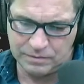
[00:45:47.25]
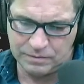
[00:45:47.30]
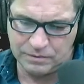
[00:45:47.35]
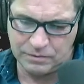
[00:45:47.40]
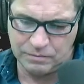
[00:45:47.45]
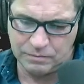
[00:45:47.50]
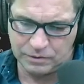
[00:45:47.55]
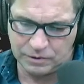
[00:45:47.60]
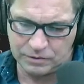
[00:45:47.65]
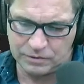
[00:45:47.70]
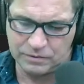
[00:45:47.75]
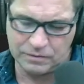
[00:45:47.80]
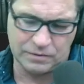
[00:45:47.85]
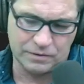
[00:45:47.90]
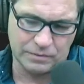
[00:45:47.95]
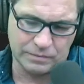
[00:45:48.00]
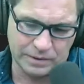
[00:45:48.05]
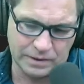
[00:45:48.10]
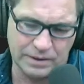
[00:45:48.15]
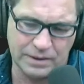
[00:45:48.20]
You work
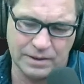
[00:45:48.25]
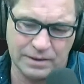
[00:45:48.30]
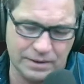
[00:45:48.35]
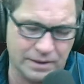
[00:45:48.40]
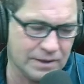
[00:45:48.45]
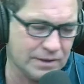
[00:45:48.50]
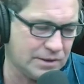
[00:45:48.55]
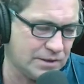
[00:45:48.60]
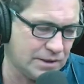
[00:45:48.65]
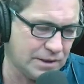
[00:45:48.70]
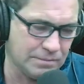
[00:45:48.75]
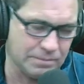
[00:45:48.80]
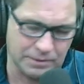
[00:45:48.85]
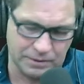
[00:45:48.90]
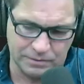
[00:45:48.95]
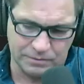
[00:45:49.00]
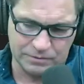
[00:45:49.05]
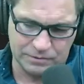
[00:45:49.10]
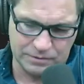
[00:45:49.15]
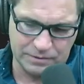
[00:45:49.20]
during the week. Yeah, and that's
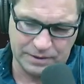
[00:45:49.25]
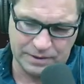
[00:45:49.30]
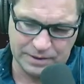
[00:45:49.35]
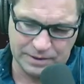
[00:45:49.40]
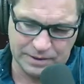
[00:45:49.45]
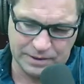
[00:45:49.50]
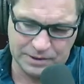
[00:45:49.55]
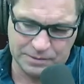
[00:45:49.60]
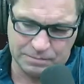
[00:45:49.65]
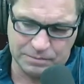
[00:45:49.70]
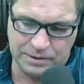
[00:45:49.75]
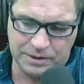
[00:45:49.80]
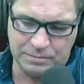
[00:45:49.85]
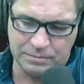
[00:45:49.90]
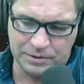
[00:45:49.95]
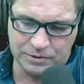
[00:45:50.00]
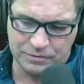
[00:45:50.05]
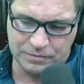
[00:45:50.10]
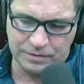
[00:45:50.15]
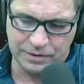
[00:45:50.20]
typical. So, yeah, that's pretty
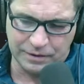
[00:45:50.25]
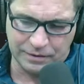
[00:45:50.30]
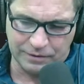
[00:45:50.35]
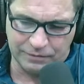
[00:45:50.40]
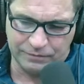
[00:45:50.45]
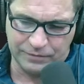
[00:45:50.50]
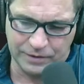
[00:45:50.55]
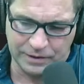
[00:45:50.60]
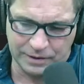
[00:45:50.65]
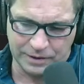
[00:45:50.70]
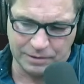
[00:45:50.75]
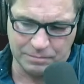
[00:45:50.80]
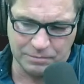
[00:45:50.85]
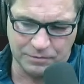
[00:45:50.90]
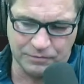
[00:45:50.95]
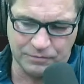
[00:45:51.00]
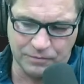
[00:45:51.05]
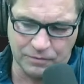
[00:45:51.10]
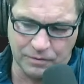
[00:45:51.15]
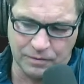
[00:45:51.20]
much what I already figured out
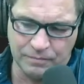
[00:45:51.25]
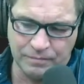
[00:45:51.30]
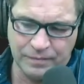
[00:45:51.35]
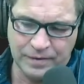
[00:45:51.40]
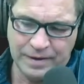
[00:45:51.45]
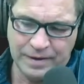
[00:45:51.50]
before.